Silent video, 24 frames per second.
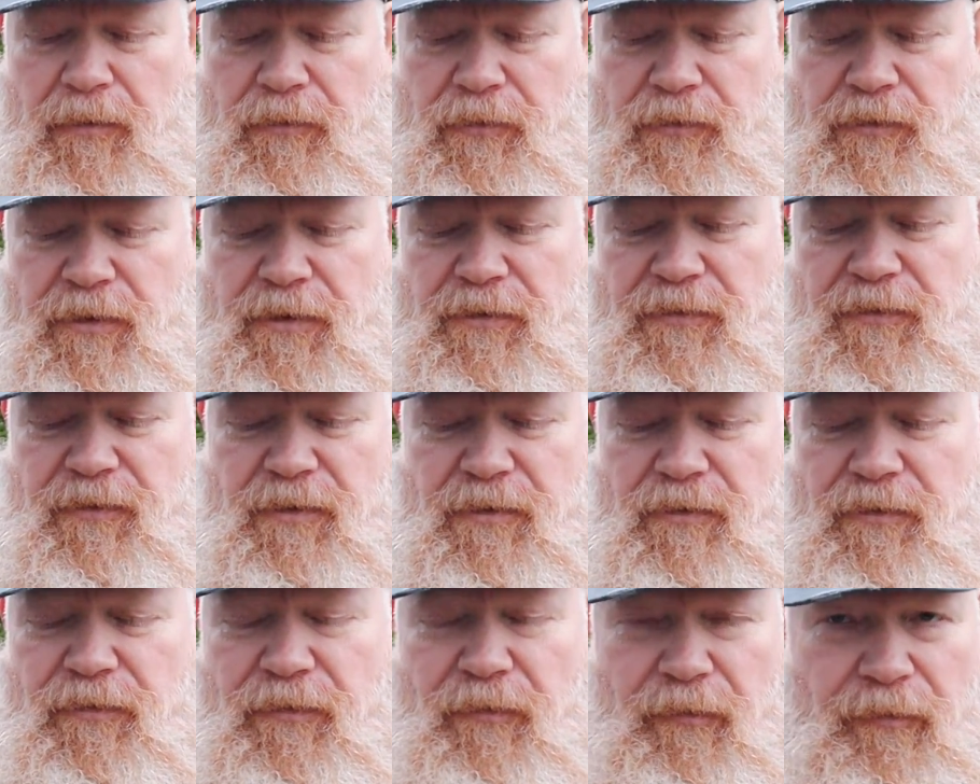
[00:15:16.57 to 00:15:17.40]
the
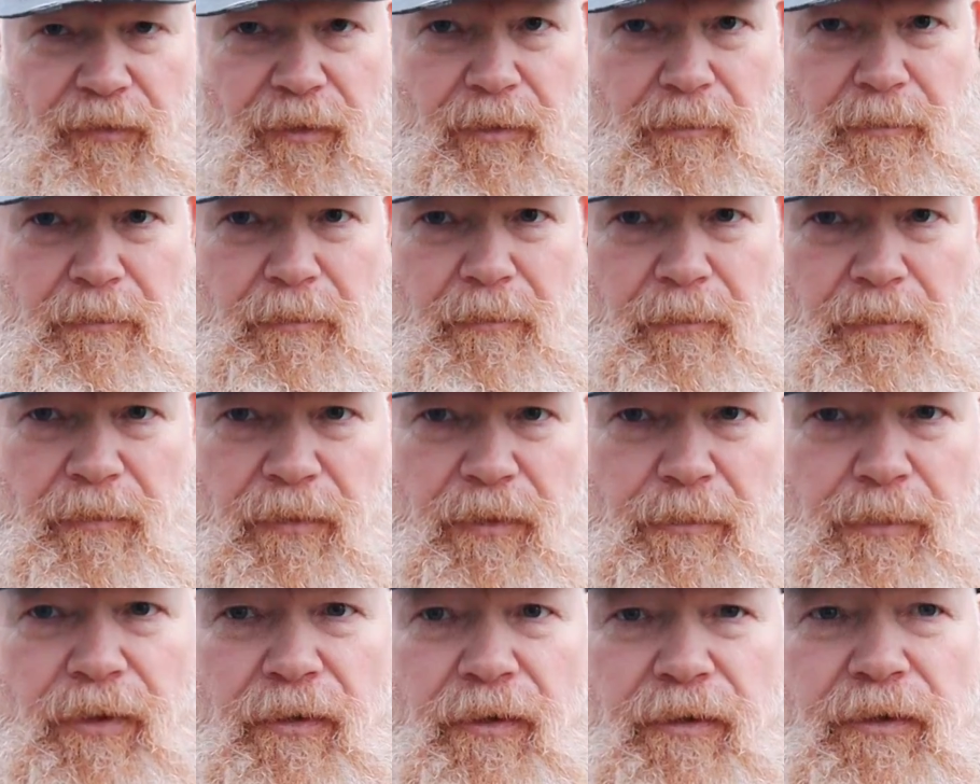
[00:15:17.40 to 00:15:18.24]
distance from
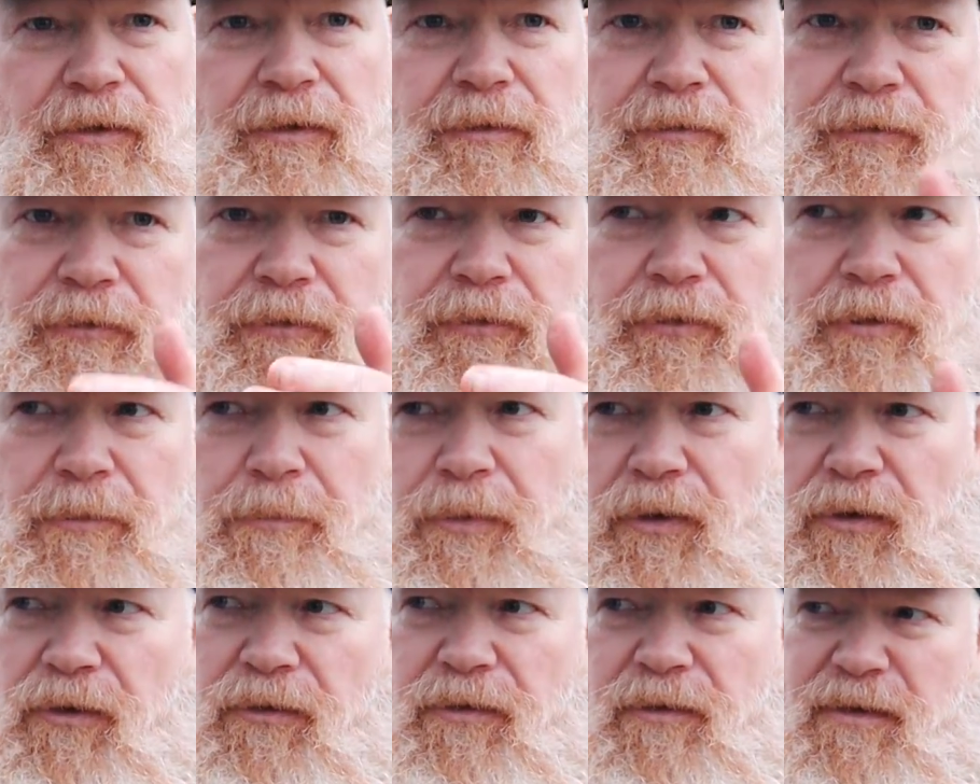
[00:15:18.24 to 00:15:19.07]
the burner to the
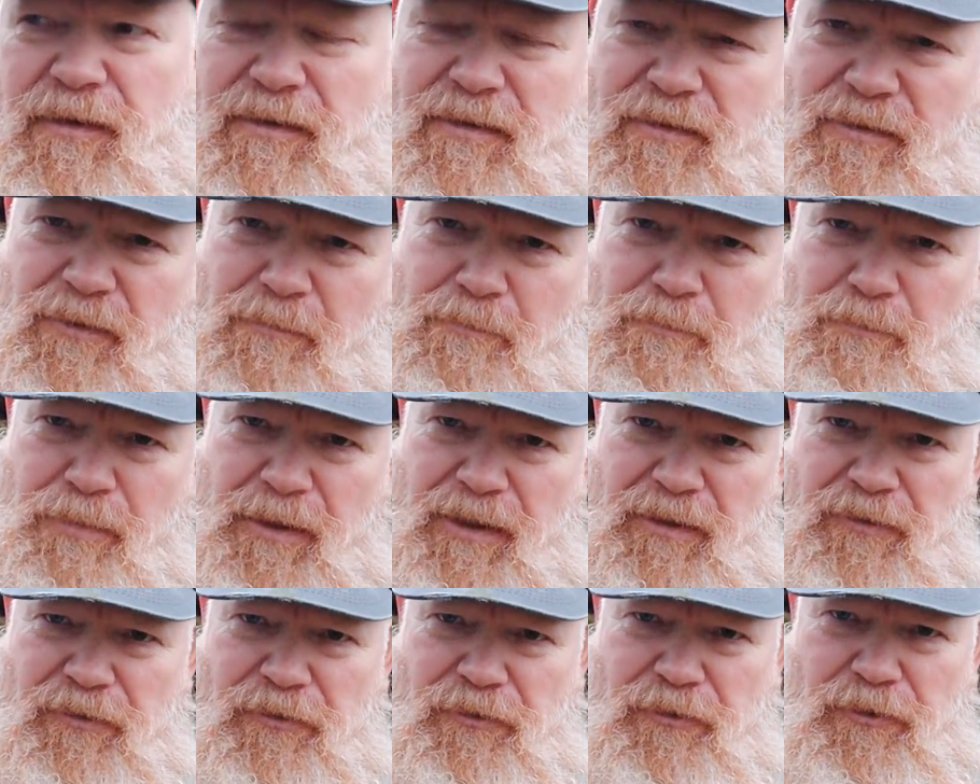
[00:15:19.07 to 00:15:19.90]
pot, it's a
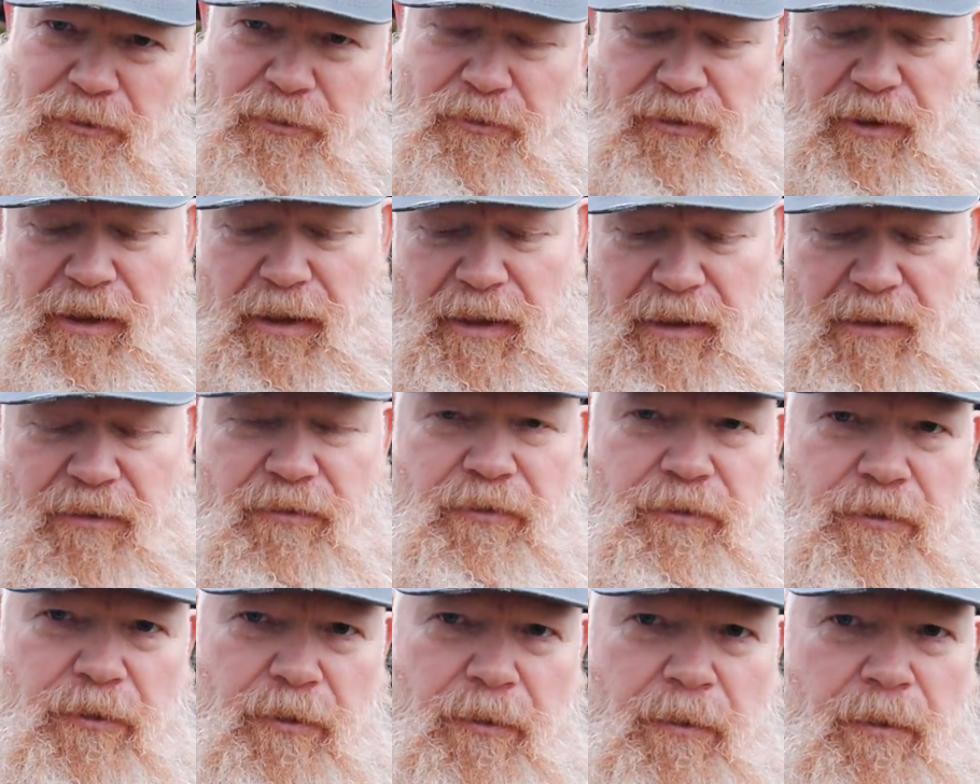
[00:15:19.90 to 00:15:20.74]
bit too tight,
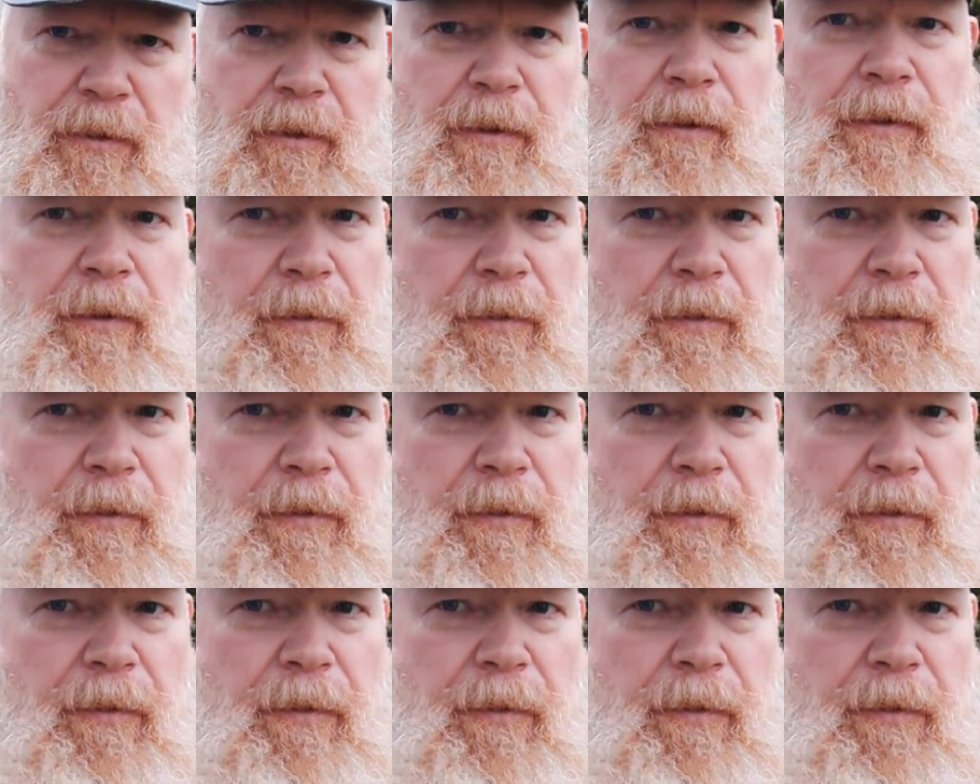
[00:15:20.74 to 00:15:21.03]
so